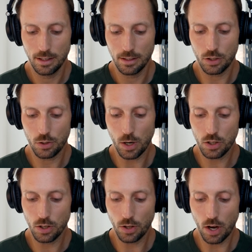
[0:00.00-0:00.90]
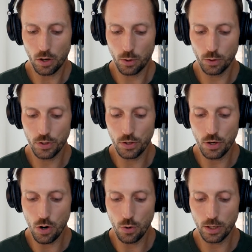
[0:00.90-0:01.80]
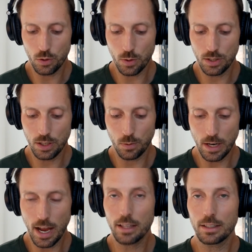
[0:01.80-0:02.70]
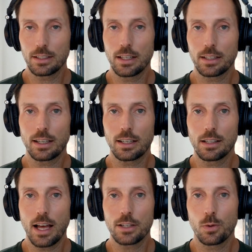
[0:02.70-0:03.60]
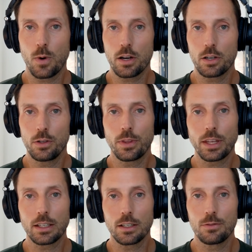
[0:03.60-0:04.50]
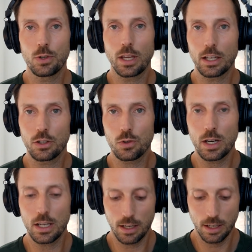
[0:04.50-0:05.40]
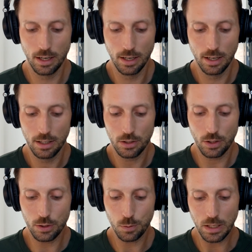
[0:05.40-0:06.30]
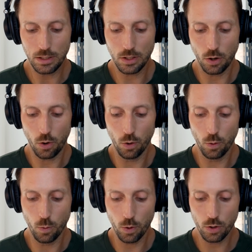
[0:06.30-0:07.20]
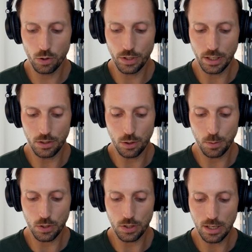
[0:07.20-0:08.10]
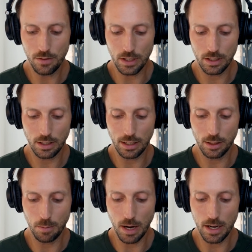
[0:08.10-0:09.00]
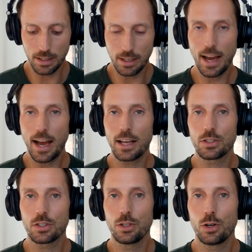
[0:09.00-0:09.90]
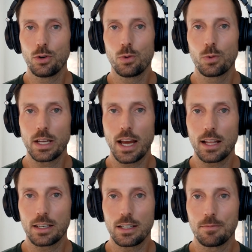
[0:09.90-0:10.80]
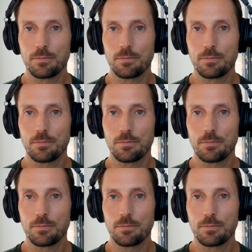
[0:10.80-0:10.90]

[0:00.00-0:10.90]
The structure of thought holds no intrinsic reality, like that glass of water you think of, you can't drink. So this means the whole world as you perceive it in the mind has no reality.